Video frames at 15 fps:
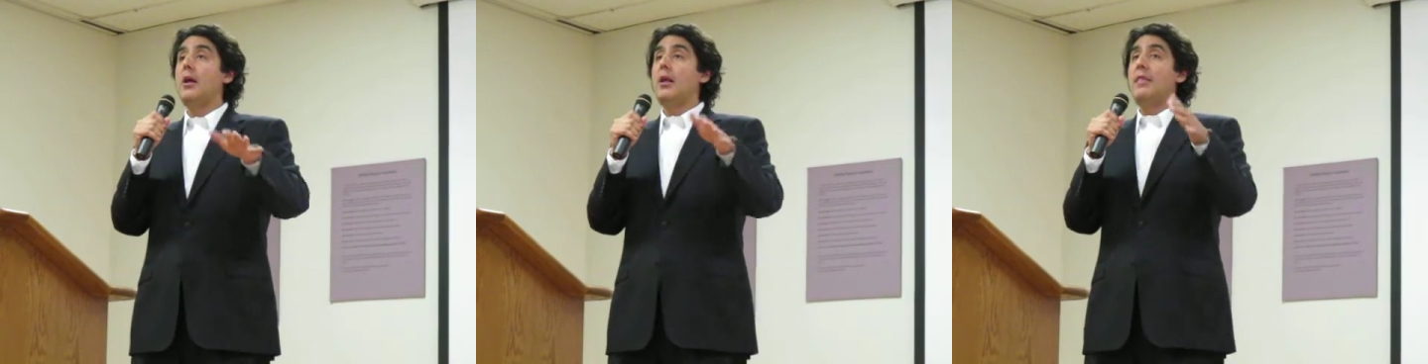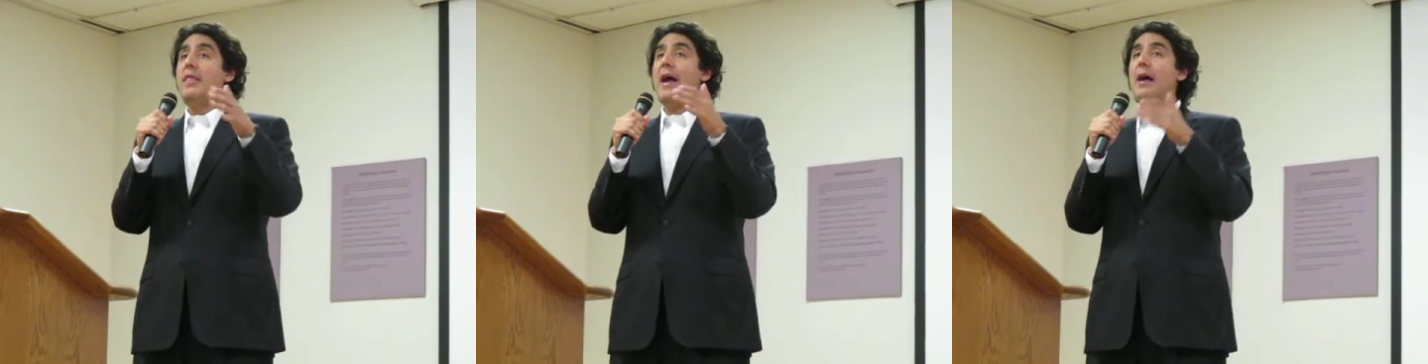
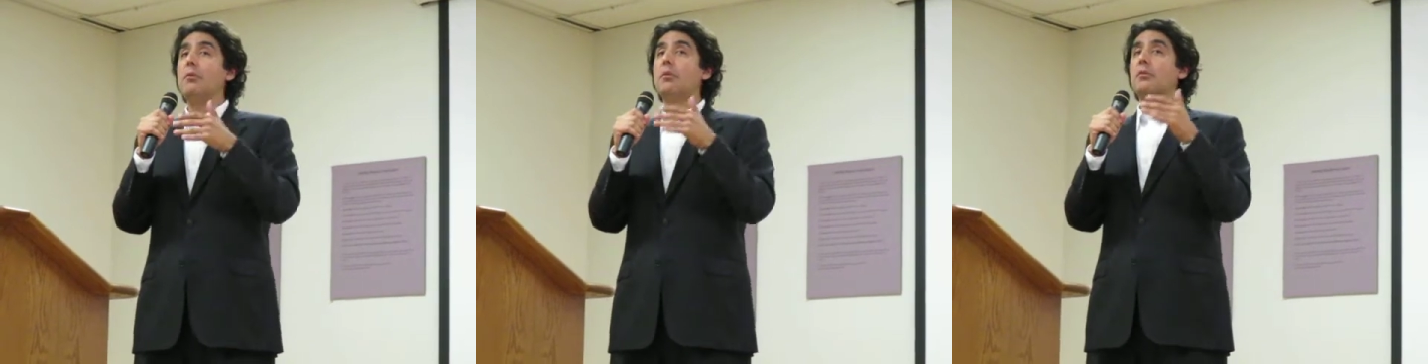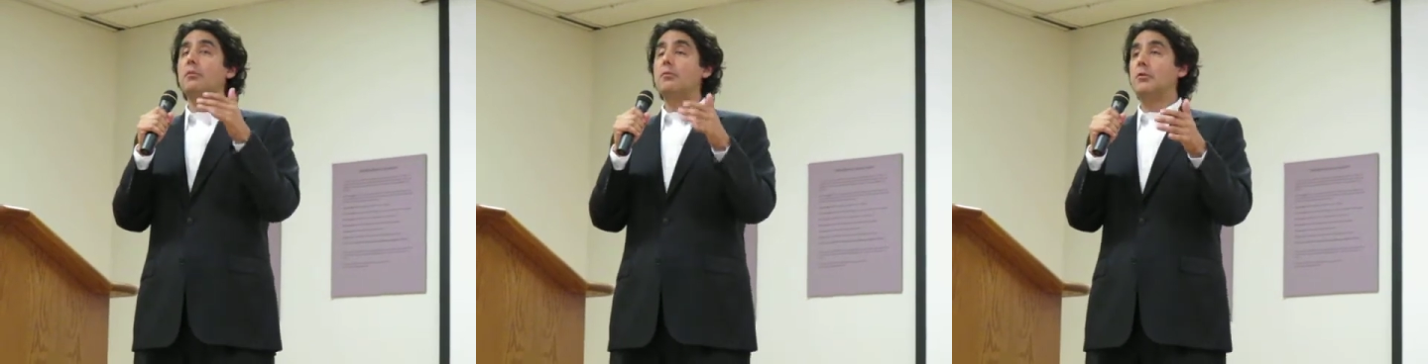That
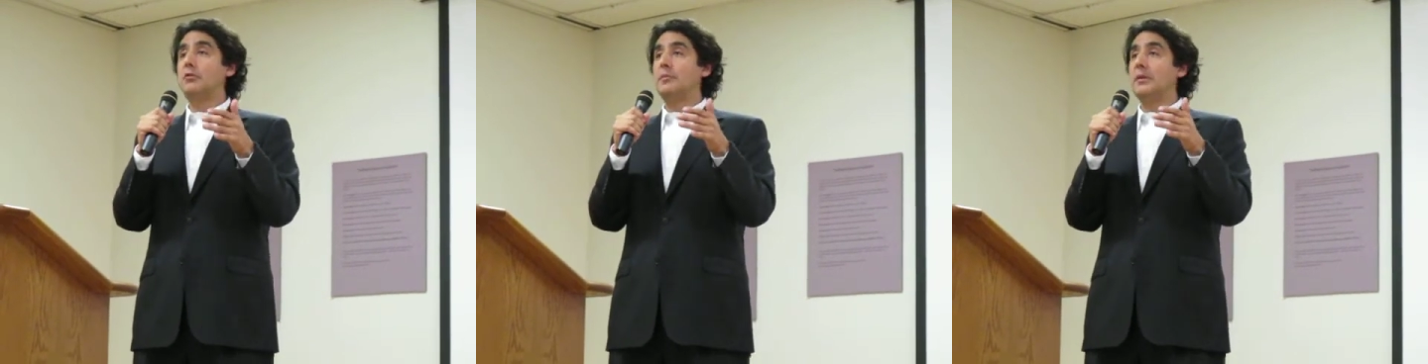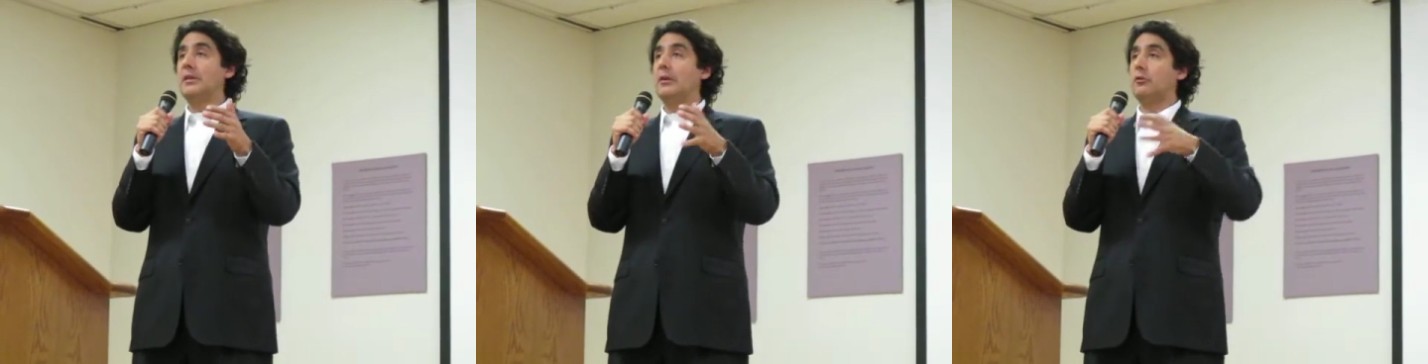was a
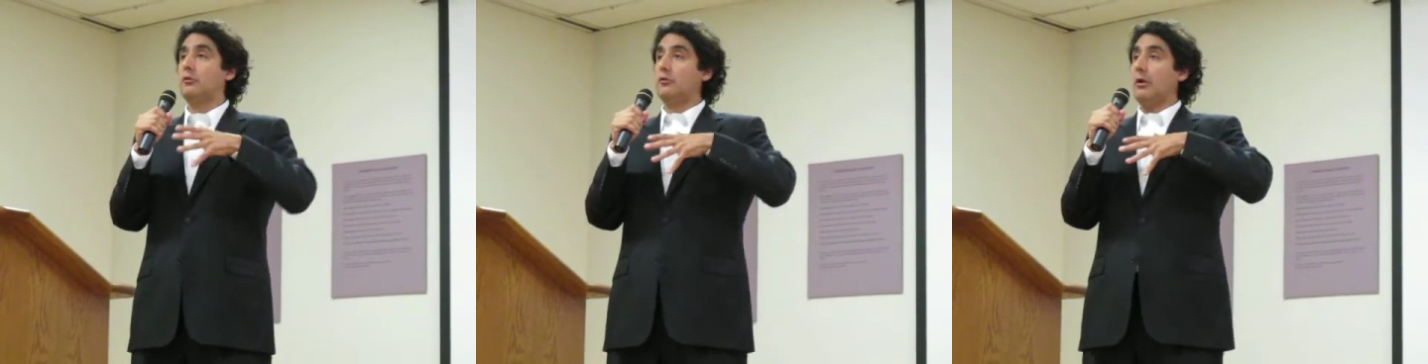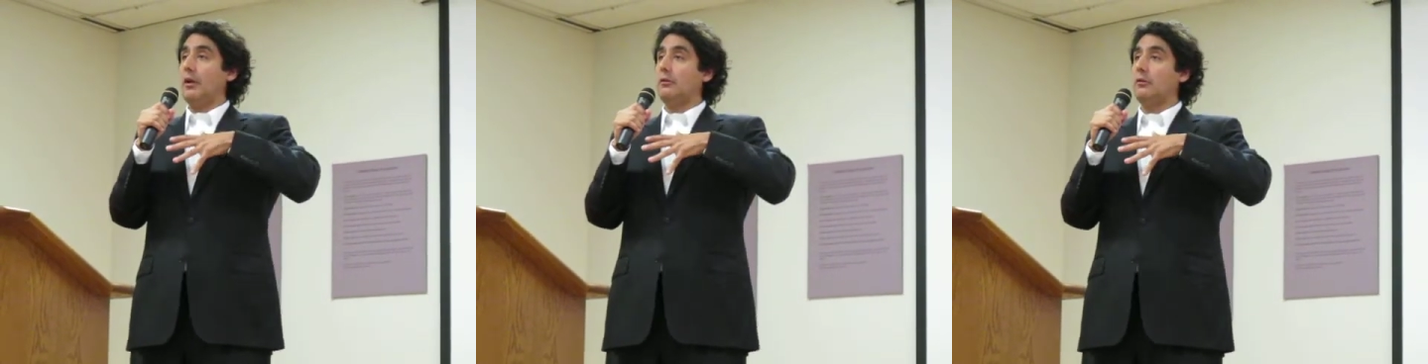movement that
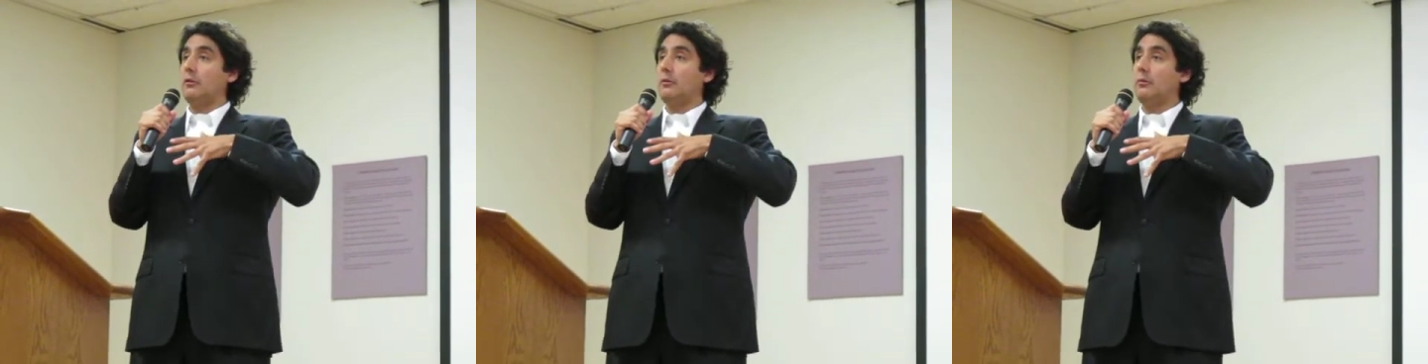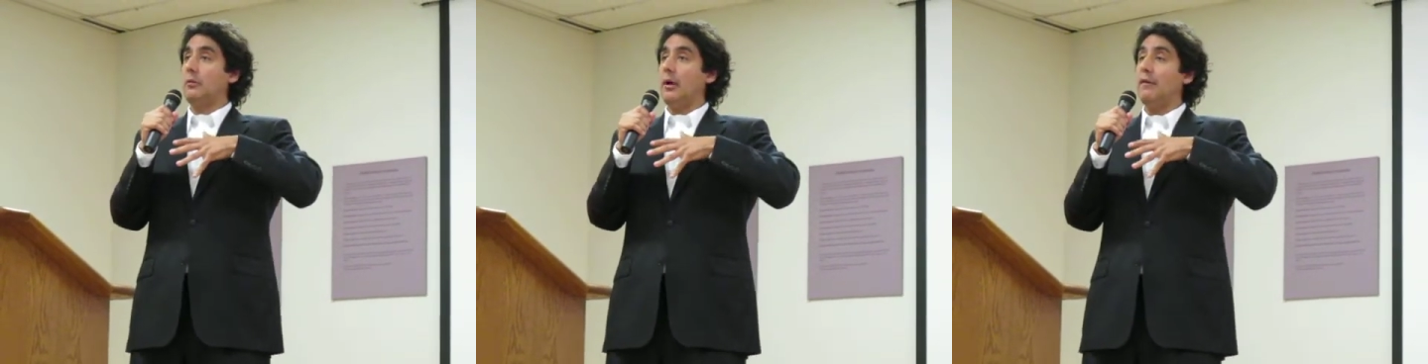was trying
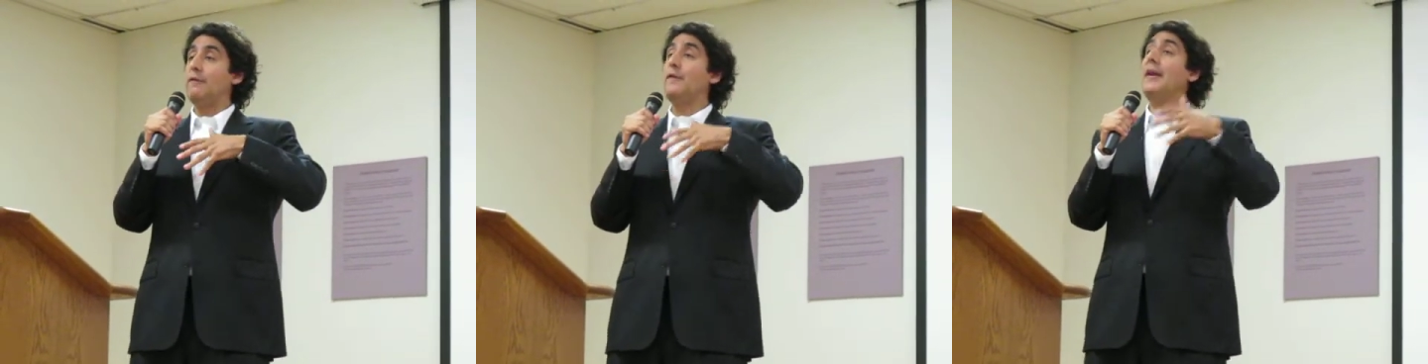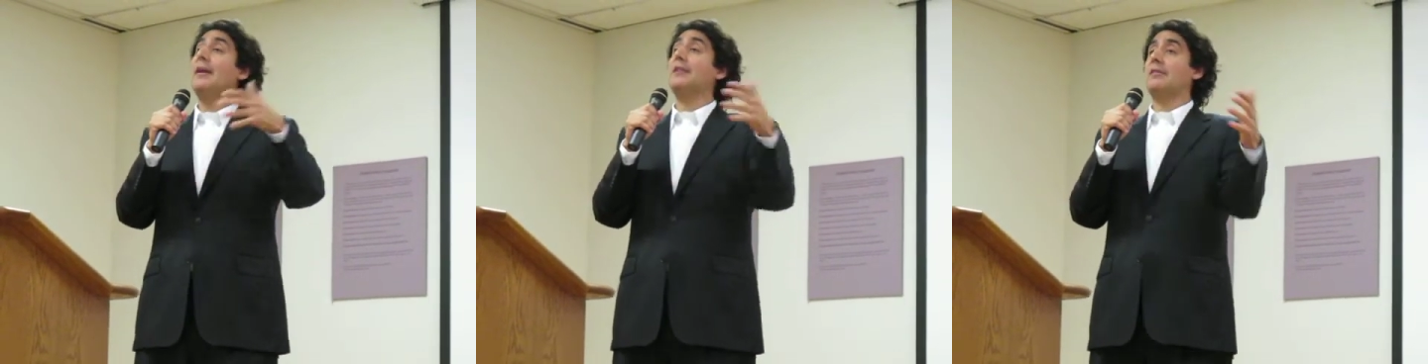to
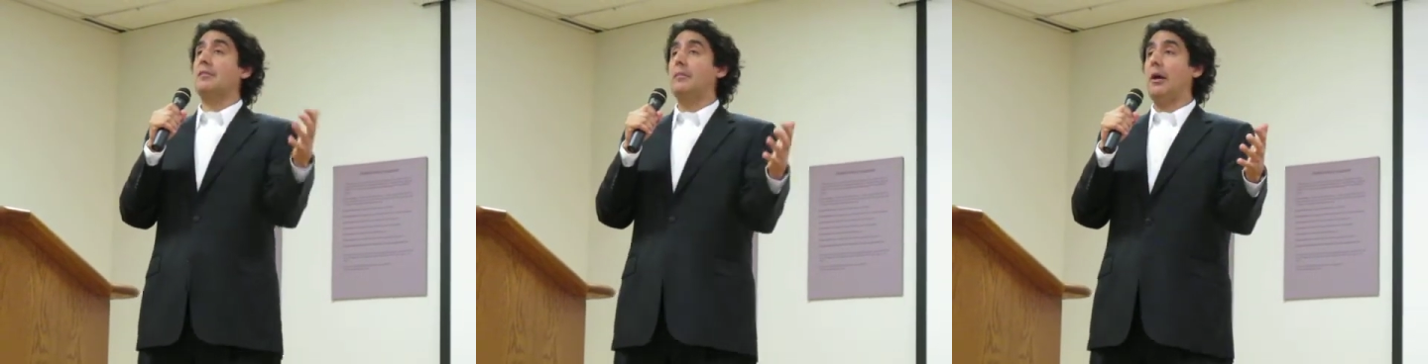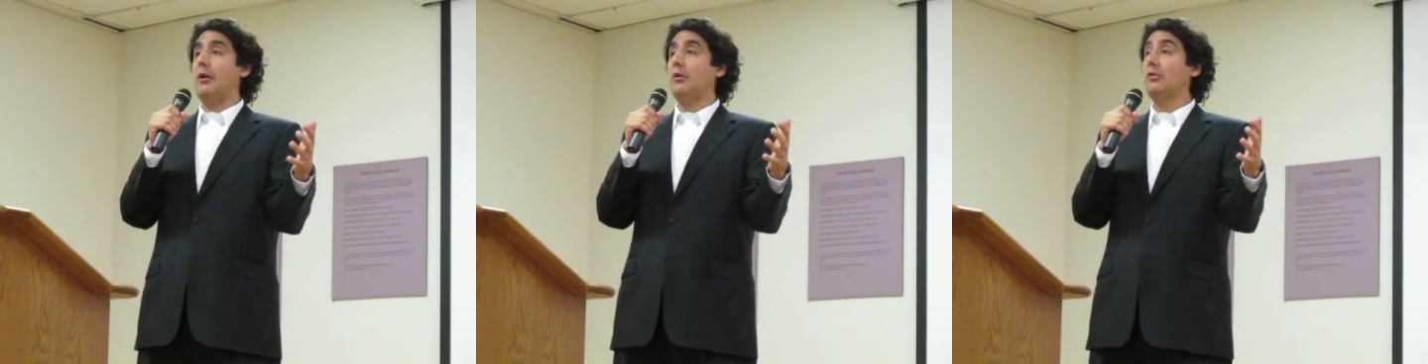advance
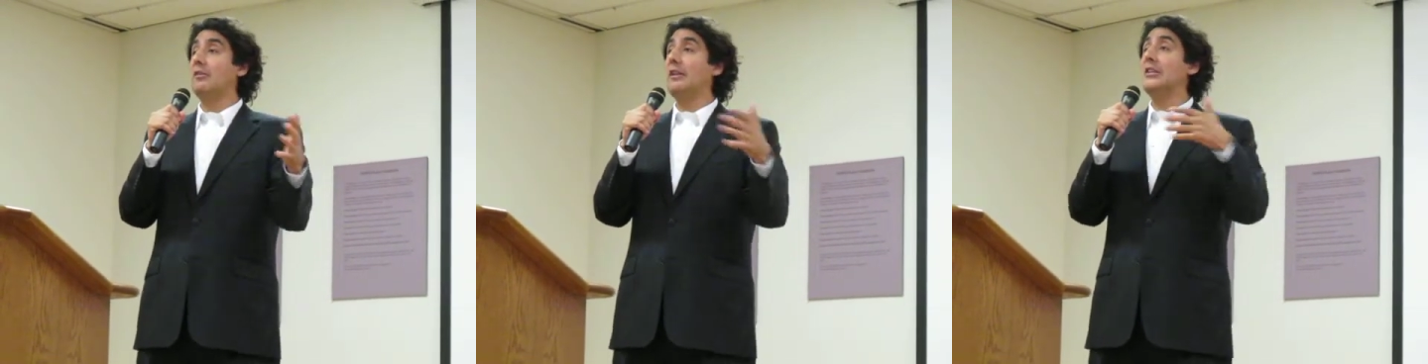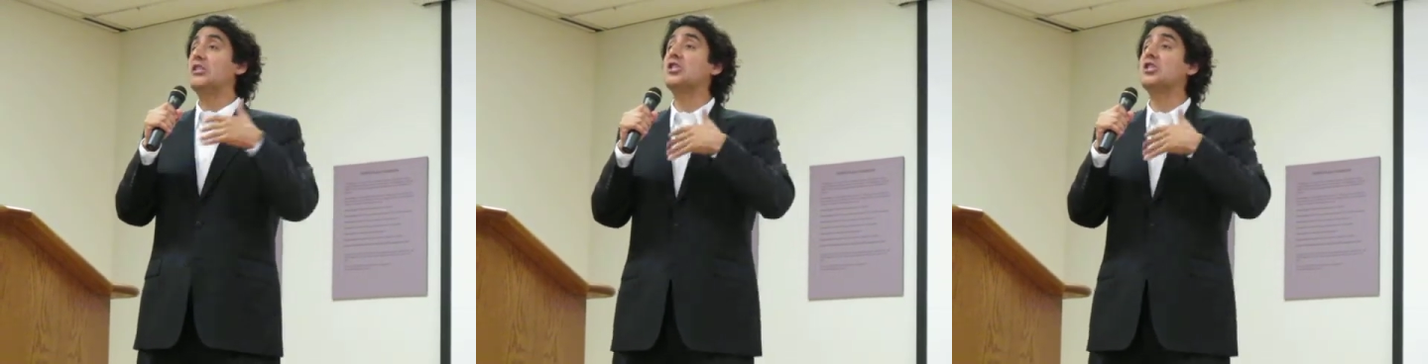democracy.